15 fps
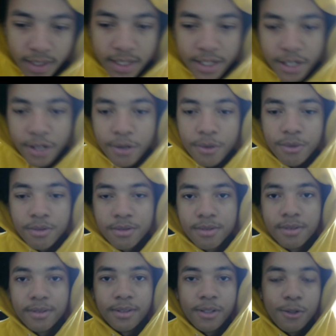
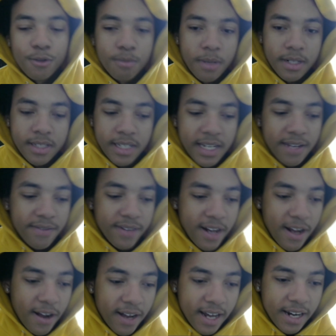use my teeth
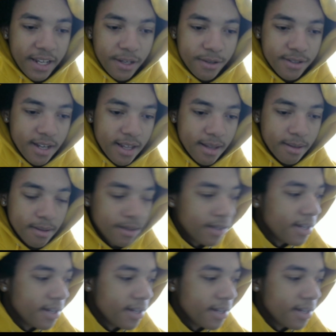now. I gotta use other